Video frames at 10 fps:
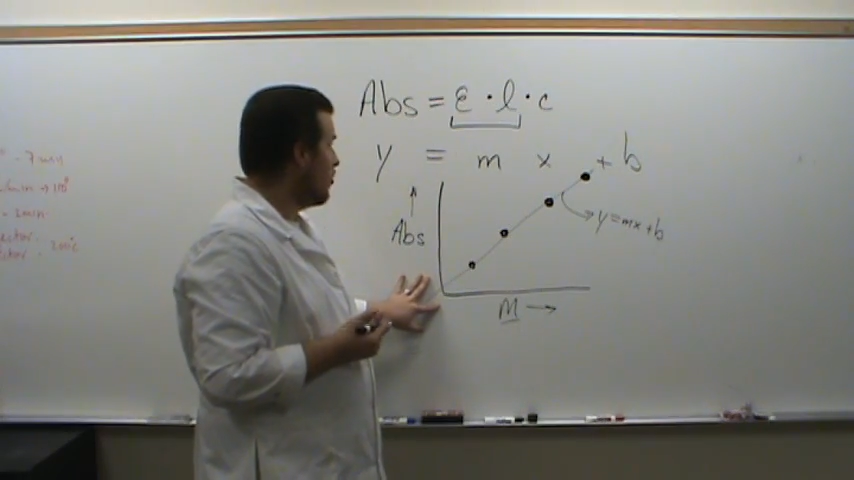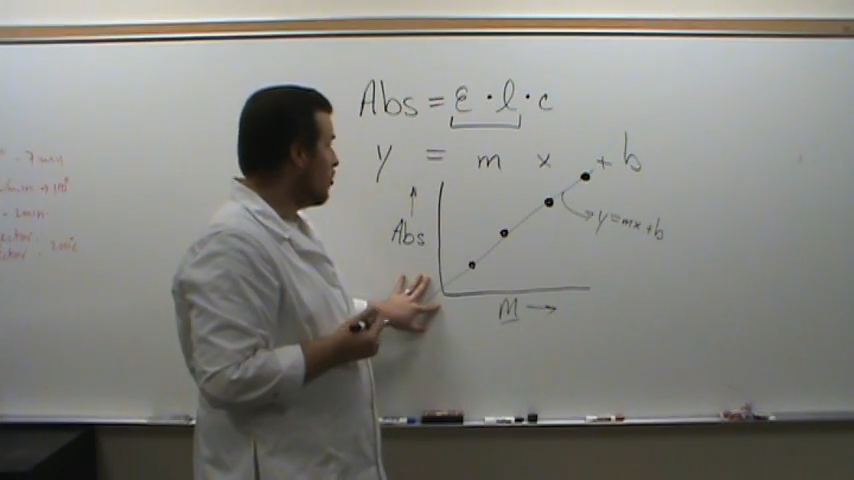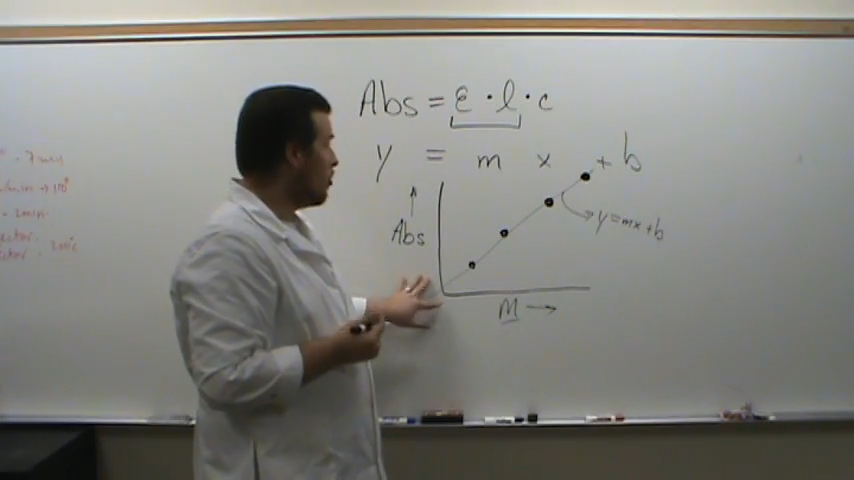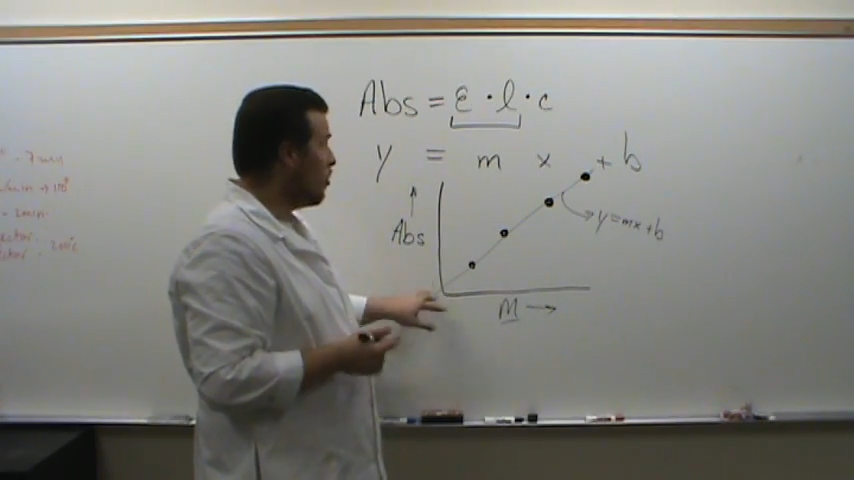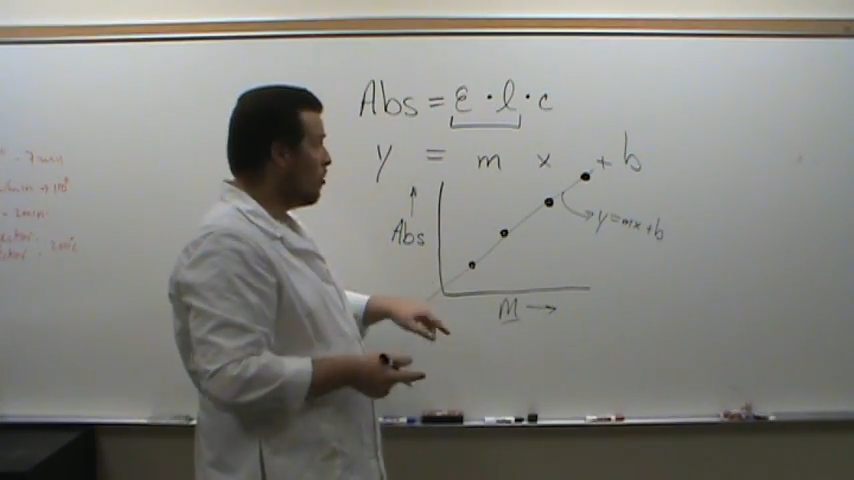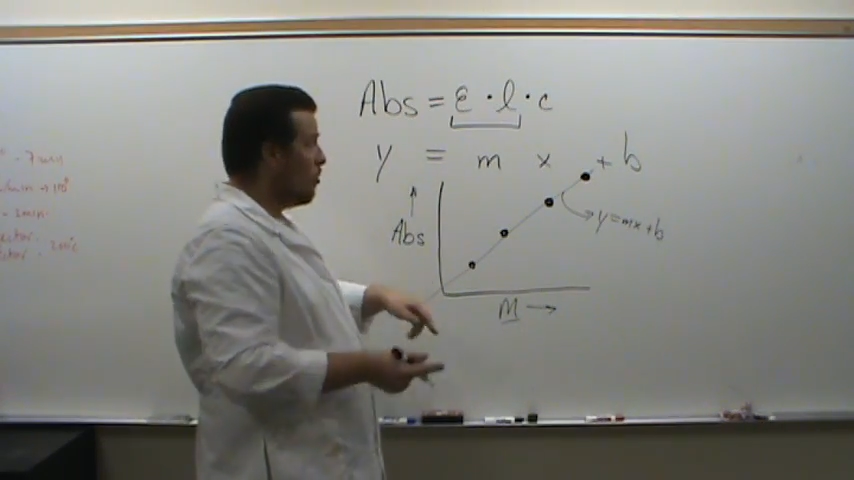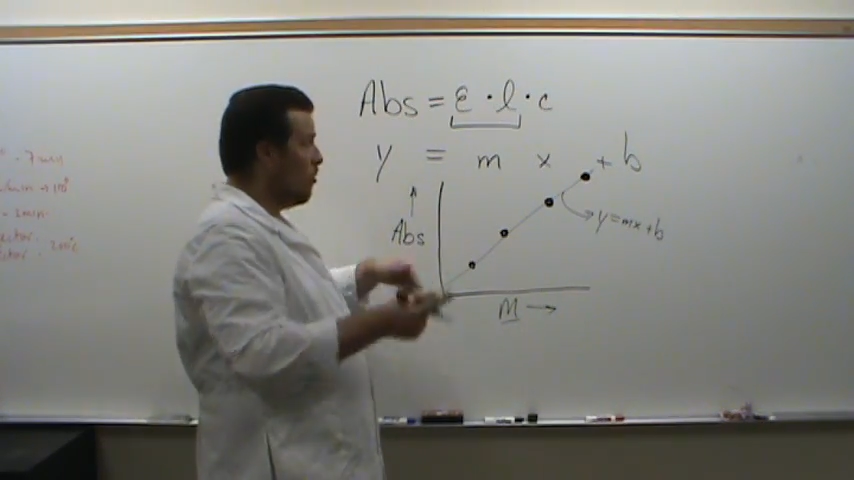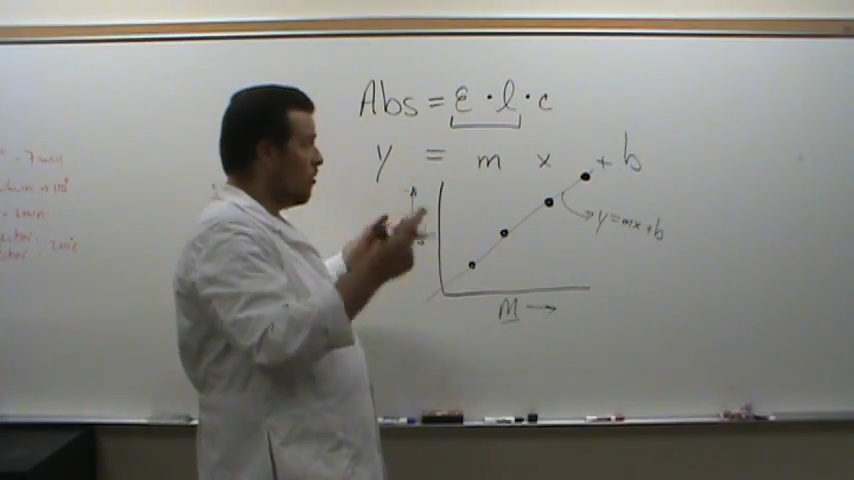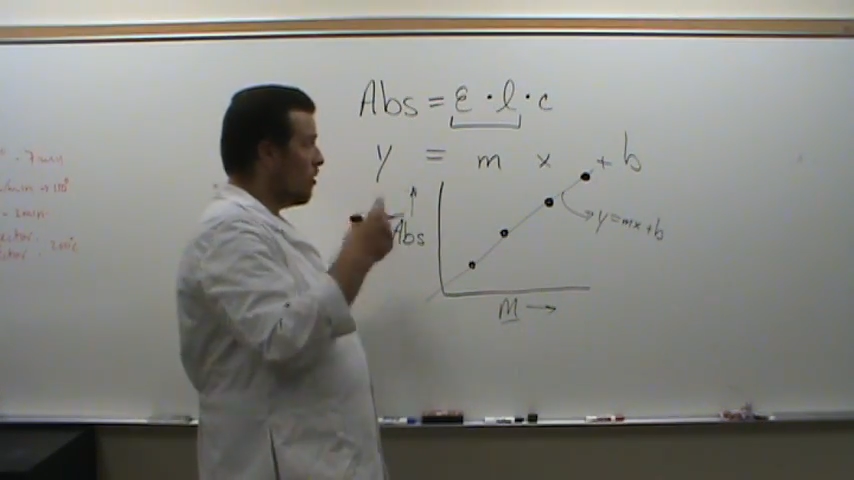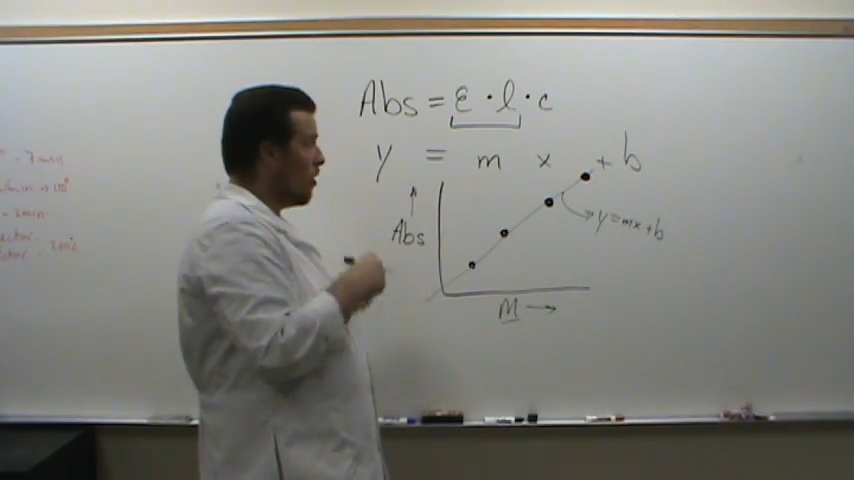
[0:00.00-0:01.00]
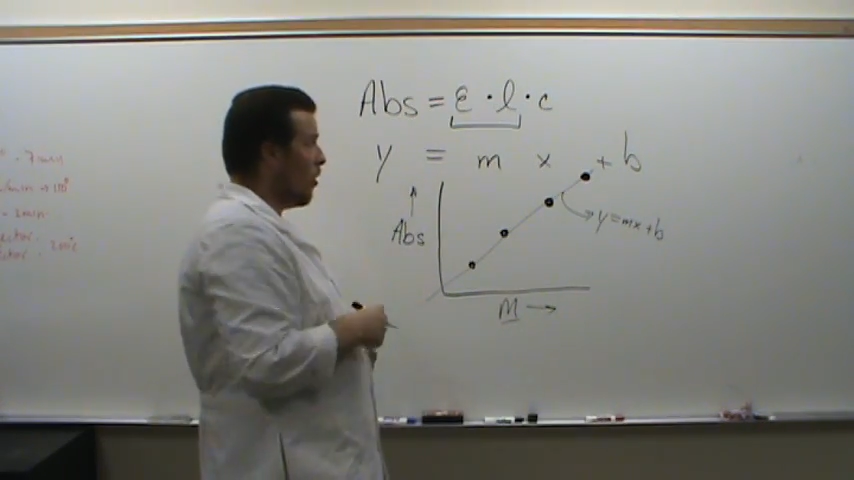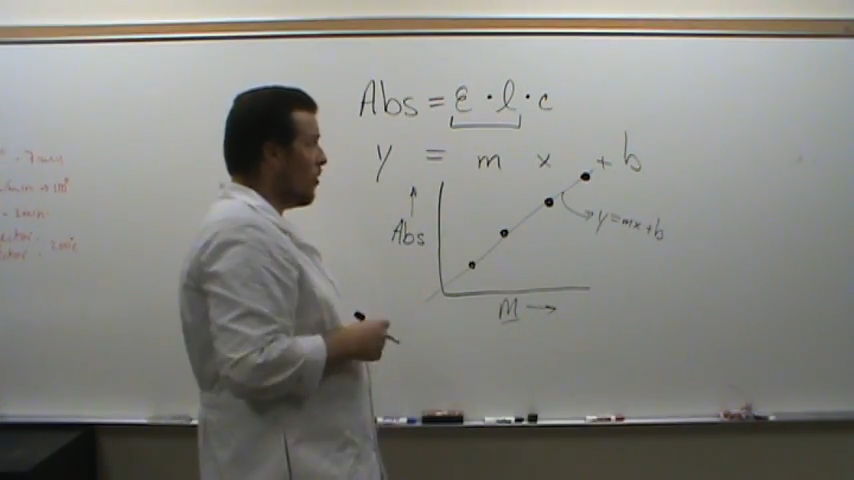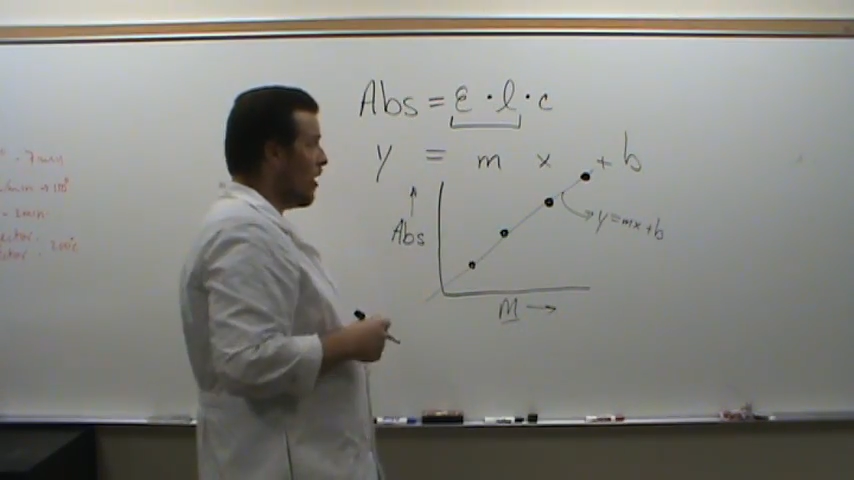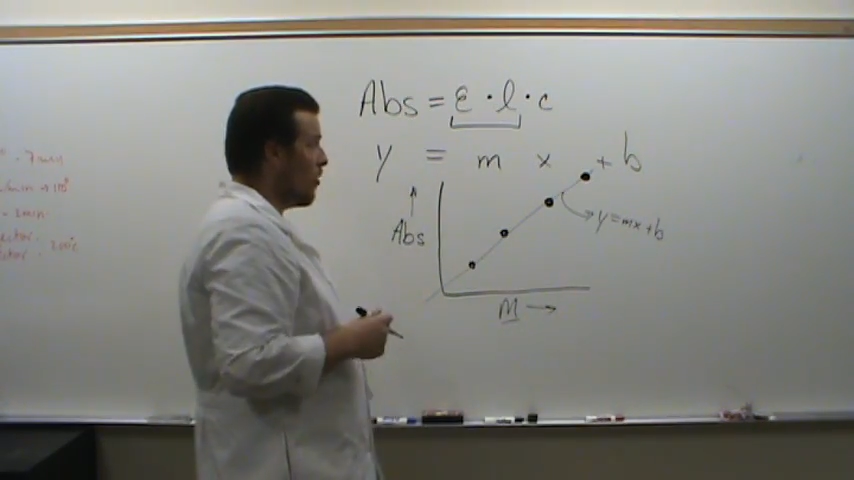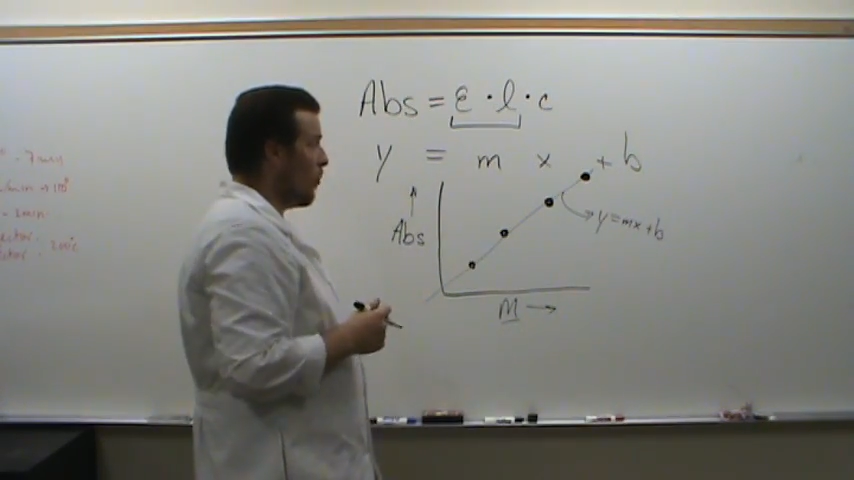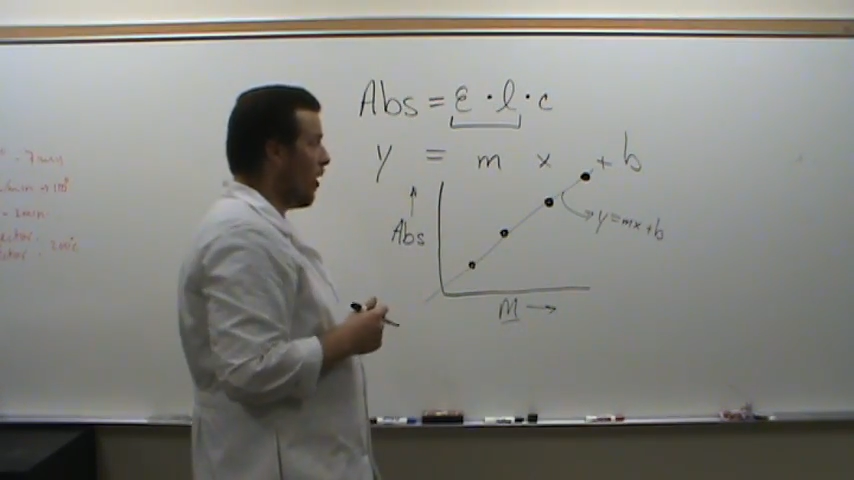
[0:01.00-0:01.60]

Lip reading: to go the other